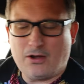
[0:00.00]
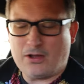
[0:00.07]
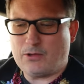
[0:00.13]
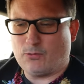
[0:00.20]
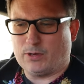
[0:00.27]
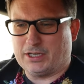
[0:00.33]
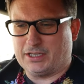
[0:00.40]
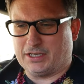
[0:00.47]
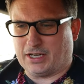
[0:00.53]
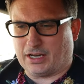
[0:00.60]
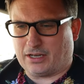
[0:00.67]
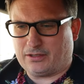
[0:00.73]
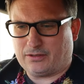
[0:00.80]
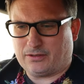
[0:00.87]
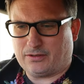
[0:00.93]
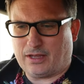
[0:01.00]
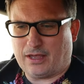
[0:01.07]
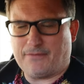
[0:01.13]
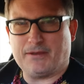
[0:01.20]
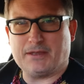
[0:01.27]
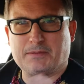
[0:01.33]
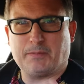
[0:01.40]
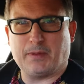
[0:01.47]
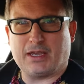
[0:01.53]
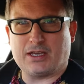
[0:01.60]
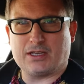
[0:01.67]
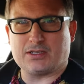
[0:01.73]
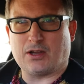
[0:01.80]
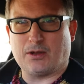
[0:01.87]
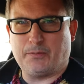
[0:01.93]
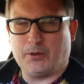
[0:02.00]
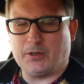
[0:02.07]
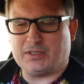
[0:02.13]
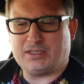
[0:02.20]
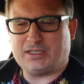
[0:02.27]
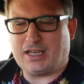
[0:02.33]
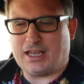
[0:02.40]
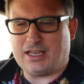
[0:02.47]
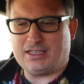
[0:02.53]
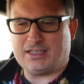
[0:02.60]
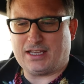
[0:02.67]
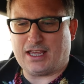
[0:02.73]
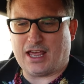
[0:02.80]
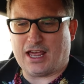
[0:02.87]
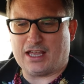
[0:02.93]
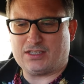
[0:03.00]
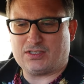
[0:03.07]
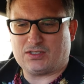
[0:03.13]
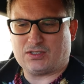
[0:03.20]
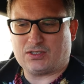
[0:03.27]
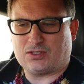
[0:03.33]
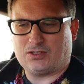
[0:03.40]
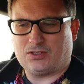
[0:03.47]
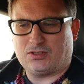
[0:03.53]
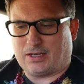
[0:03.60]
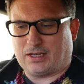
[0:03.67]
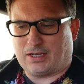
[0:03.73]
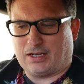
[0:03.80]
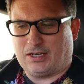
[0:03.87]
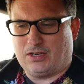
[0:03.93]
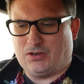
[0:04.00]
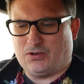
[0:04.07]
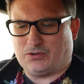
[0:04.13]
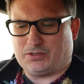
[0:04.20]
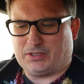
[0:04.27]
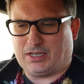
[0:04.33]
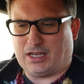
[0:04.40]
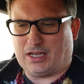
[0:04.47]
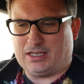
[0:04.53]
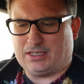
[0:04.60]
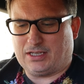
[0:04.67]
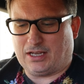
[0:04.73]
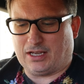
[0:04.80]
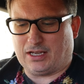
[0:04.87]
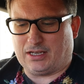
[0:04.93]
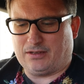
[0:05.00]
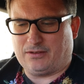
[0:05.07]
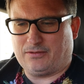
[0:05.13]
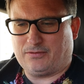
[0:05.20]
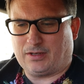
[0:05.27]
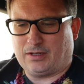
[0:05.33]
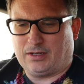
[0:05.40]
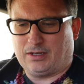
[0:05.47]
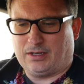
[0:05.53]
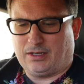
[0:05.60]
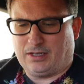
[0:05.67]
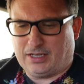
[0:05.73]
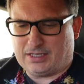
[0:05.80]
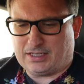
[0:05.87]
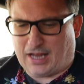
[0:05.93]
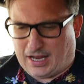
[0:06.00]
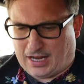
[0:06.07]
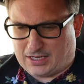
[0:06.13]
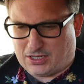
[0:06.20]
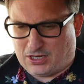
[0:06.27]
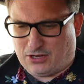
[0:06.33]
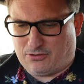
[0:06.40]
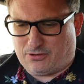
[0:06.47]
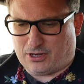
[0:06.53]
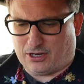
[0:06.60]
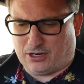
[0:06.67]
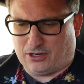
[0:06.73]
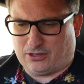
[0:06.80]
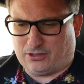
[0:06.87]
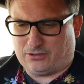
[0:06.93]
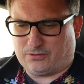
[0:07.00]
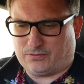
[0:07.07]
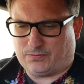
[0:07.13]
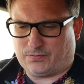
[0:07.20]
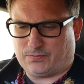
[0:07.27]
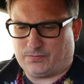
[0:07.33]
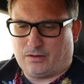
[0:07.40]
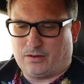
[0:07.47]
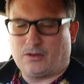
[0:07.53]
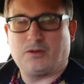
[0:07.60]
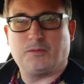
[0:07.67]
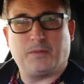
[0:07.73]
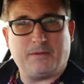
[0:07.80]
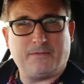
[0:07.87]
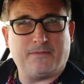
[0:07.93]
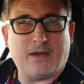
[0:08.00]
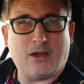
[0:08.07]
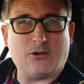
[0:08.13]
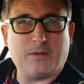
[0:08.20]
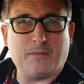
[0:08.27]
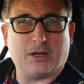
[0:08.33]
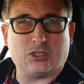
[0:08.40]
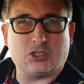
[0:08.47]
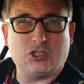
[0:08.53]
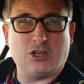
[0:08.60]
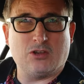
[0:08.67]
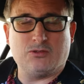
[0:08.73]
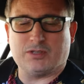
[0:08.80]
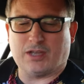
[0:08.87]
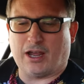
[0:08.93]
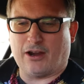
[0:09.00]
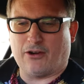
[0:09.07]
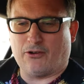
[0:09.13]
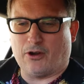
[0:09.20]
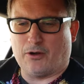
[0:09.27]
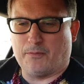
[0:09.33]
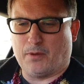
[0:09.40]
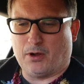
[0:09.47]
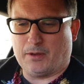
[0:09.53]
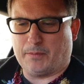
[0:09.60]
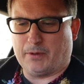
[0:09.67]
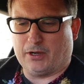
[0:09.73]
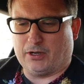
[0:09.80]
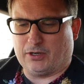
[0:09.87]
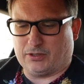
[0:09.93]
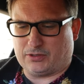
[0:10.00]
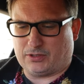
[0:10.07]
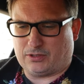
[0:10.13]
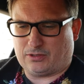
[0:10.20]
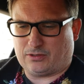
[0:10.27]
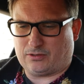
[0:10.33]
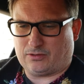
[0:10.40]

I wonder if it's because I put TTS and not TT. Let's add a new car. Could be very much user error on my part.